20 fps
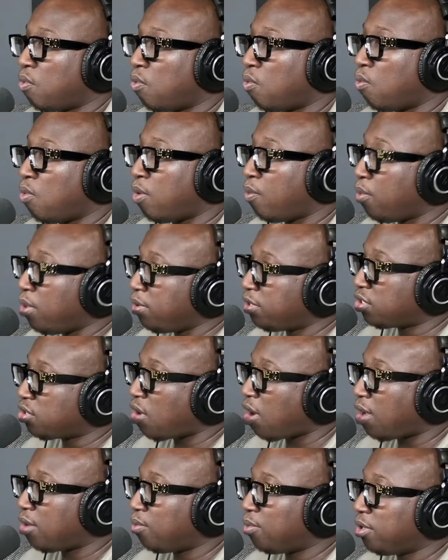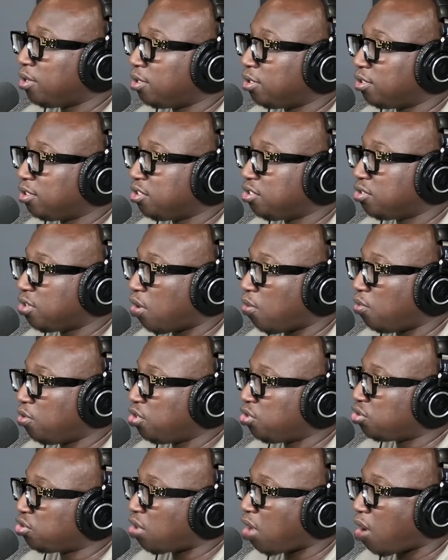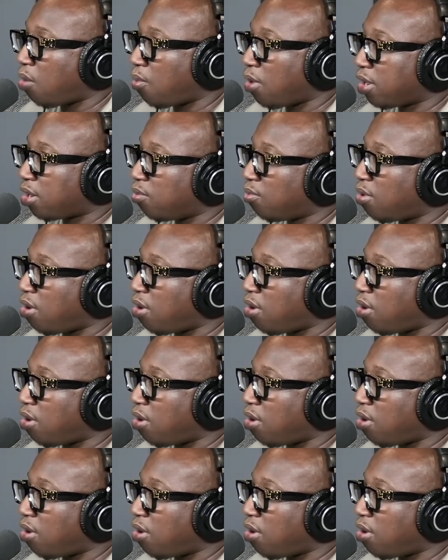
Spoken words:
when you start working